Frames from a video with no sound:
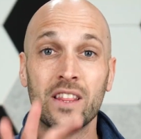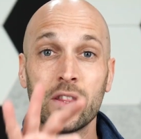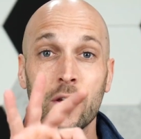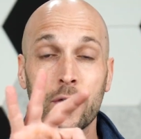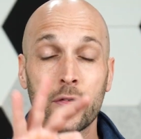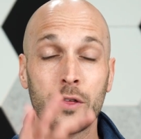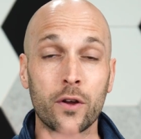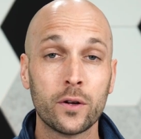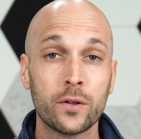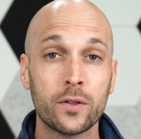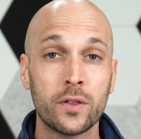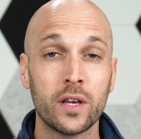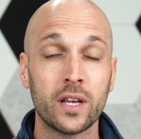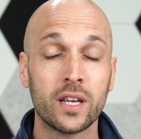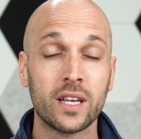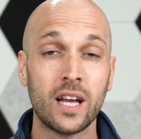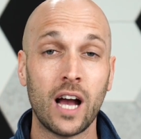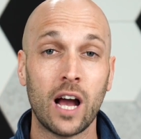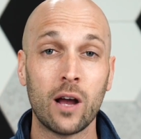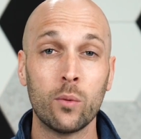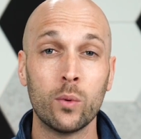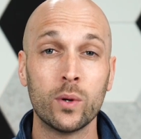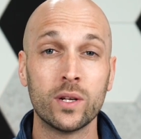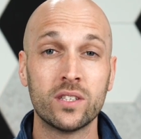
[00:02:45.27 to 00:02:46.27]
And the third thing
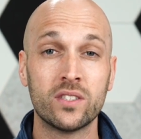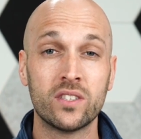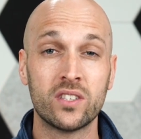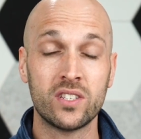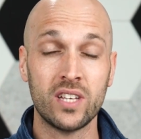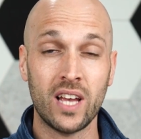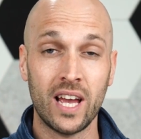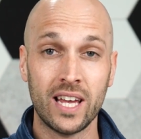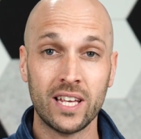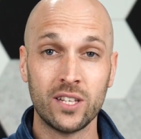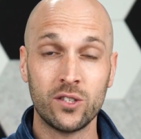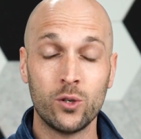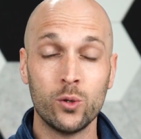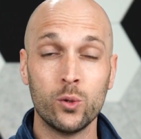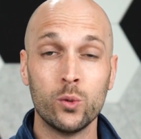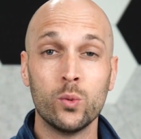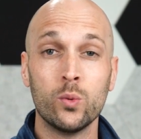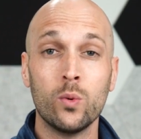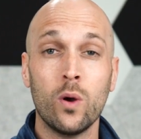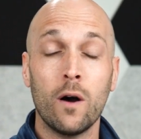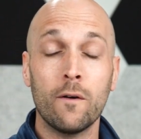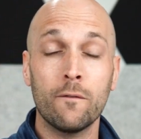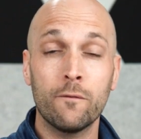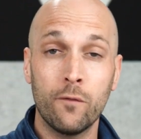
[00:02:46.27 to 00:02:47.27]
I would say
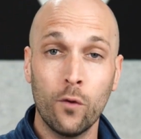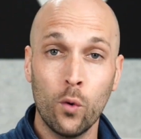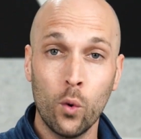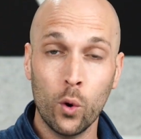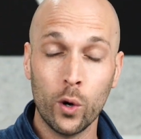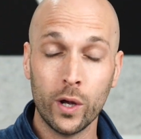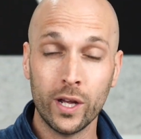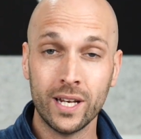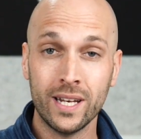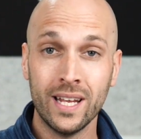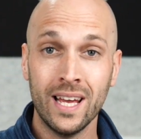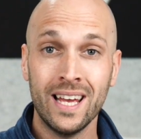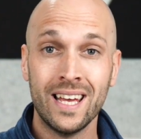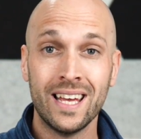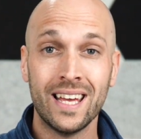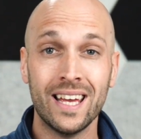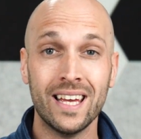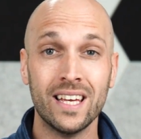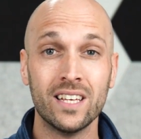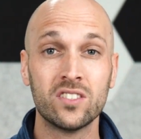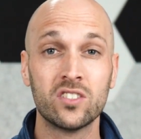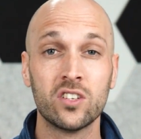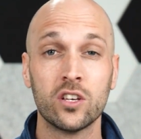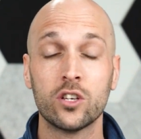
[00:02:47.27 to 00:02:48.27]
to avoid
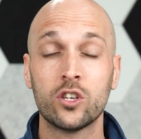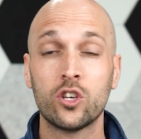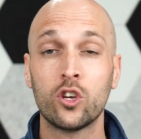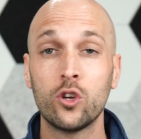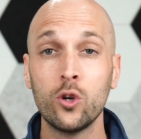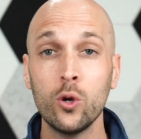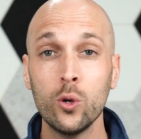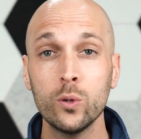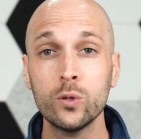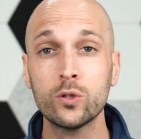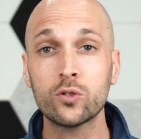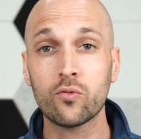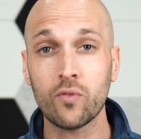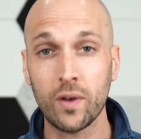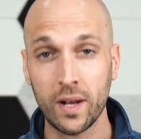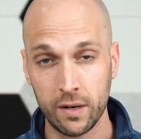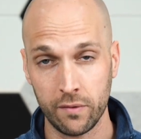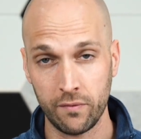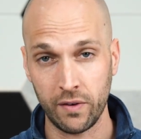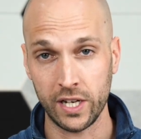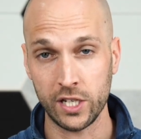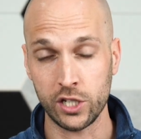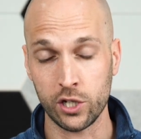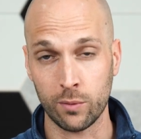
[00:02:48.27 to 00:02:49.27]
is huge
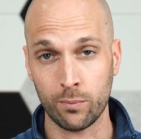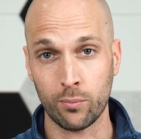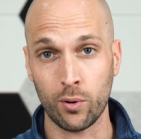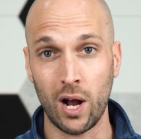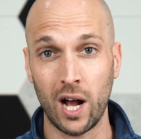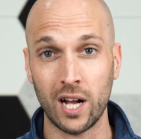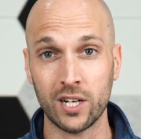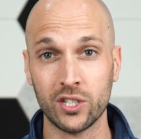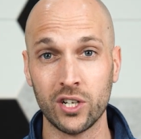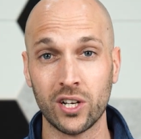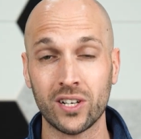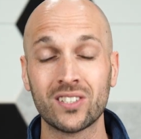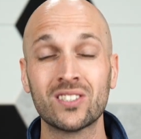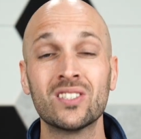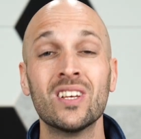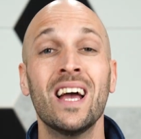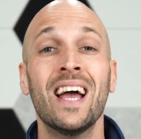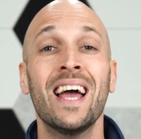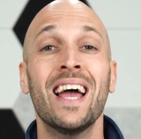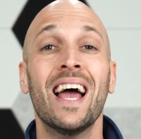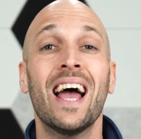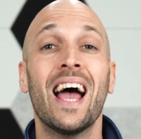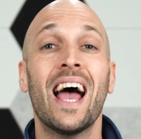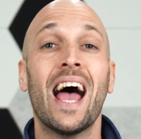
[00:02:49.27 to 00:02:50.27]
renovation projects.
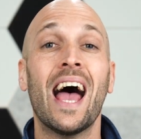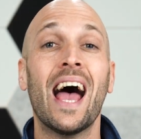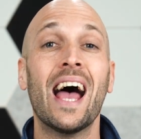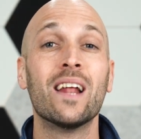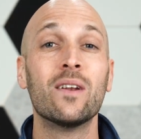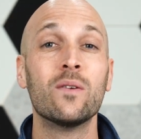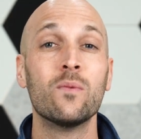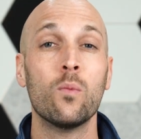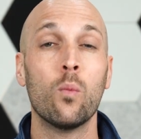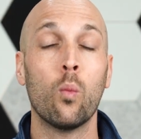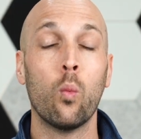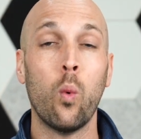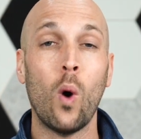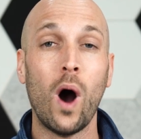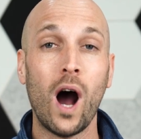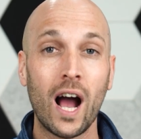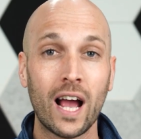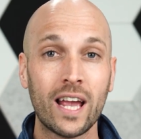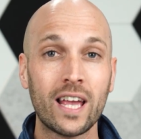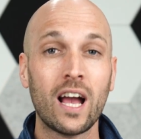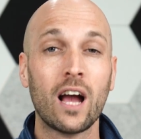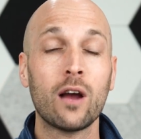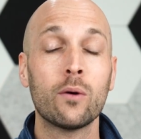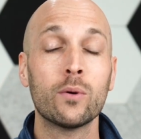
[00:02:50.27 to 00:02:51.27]
And
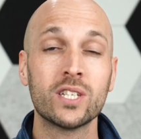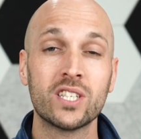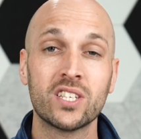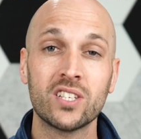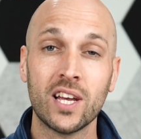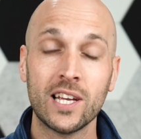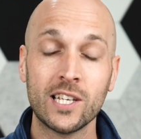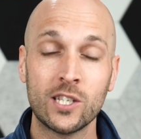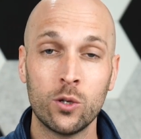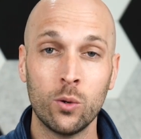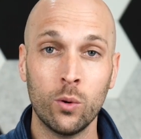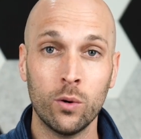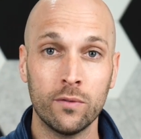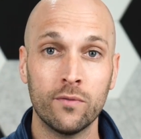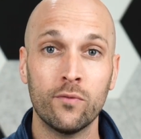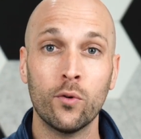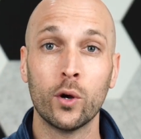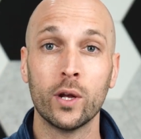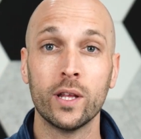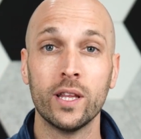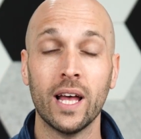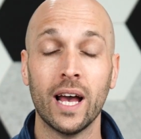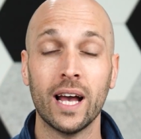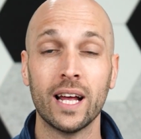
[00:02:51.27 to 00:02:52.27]
why I would say to
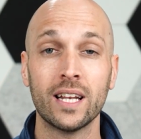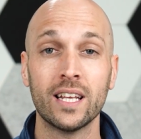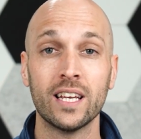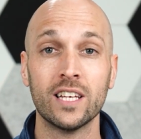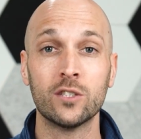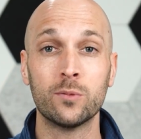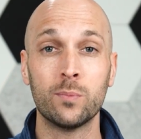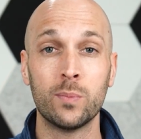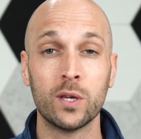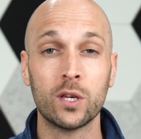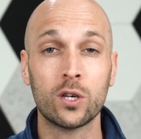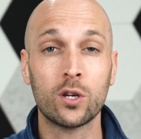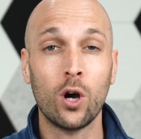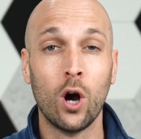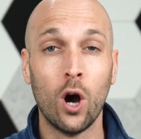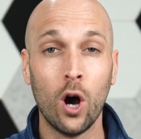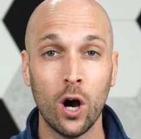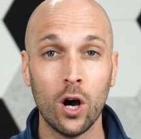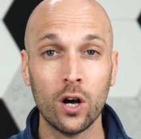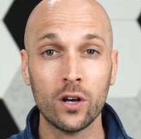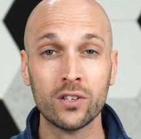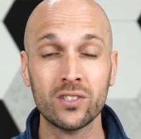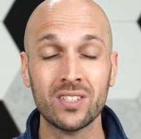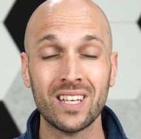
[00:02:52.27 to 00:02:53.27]
avoid that is
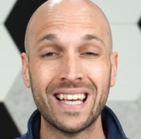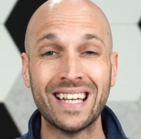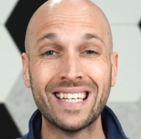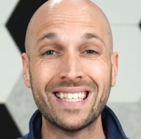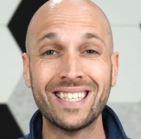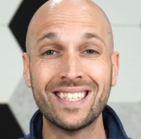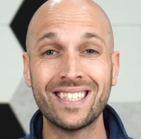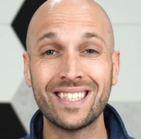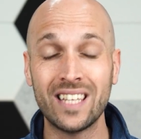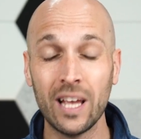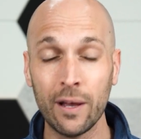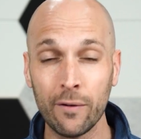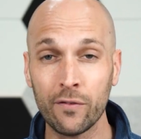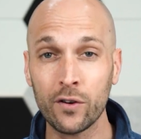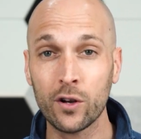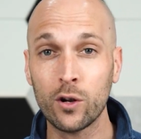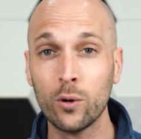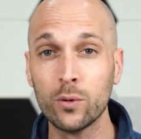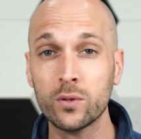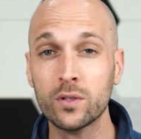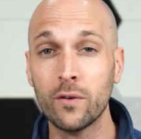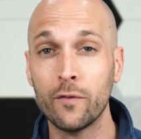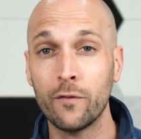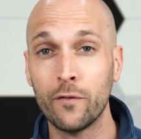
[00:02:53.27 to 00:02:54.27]
because it's
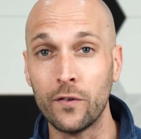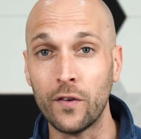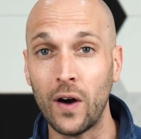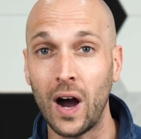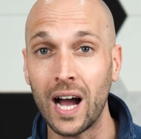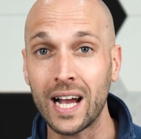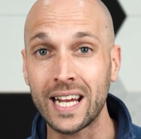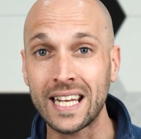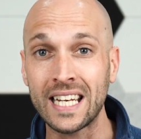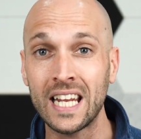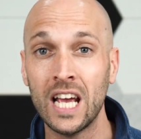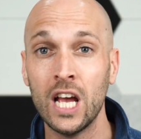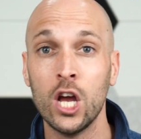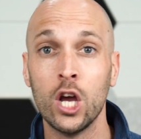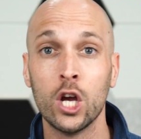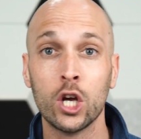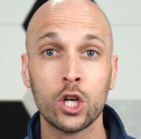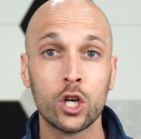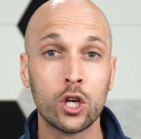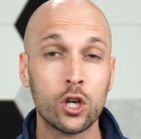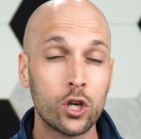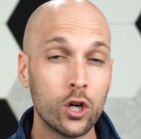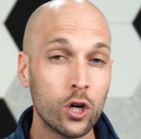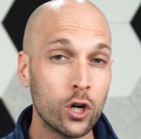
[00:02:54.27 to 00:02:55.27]
difficult to find
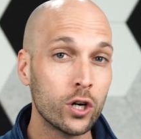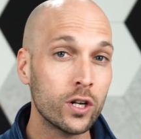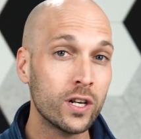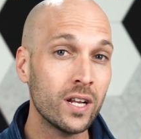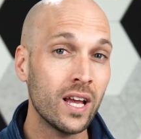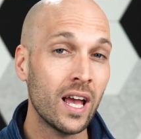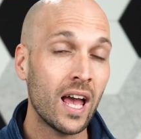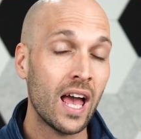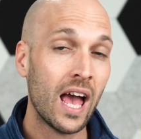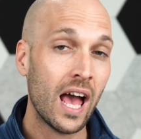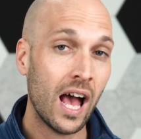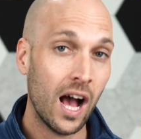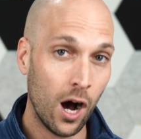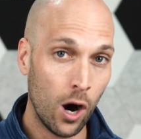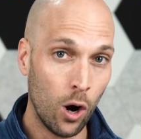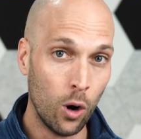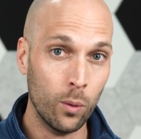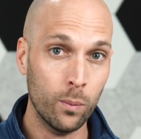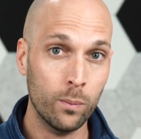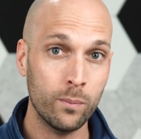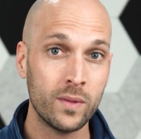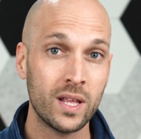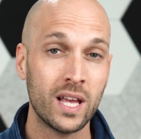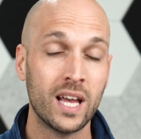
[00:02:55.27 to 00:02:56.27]
good
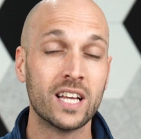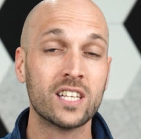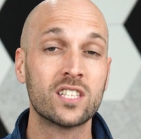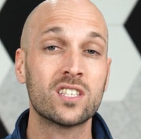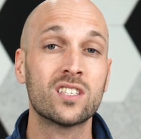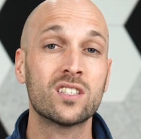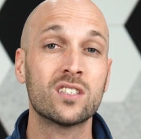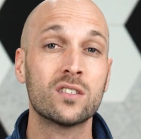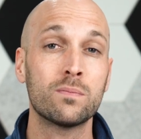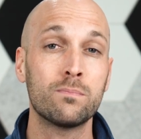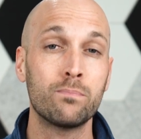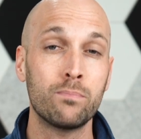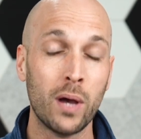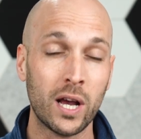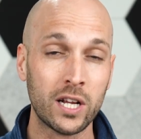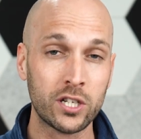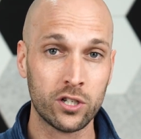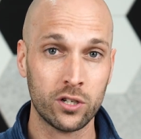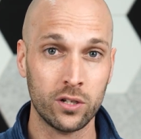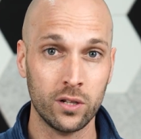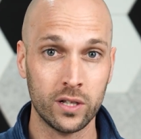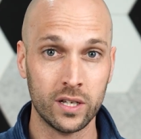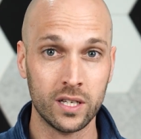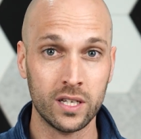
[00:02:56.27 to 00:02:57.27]
help,
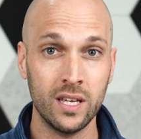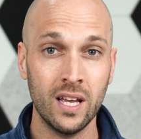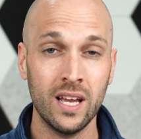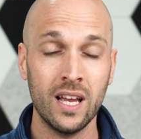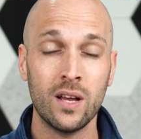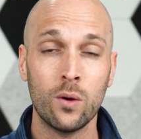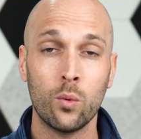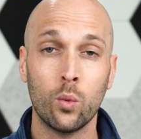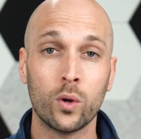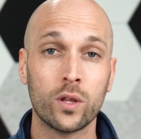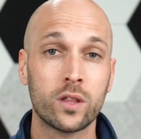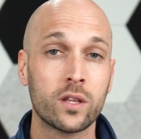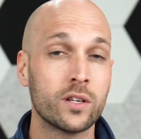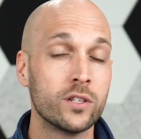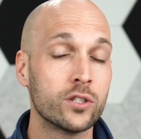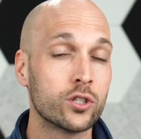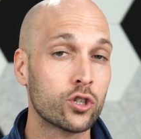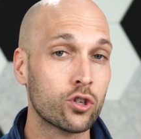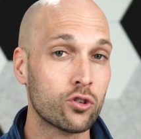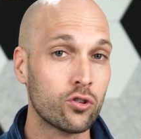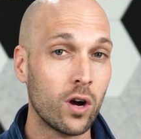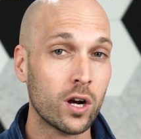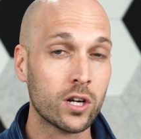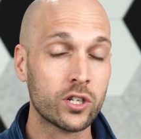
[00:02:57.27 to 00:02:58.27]
especially with
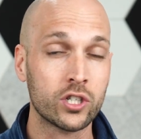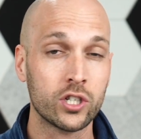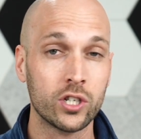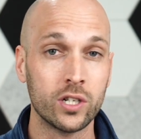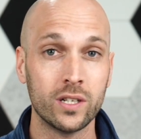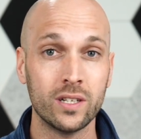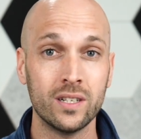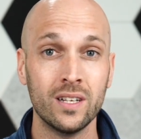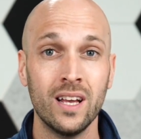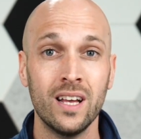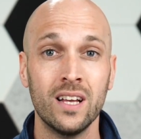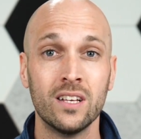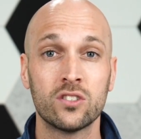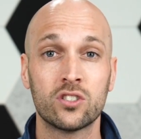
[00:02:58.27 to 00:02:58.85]
construction.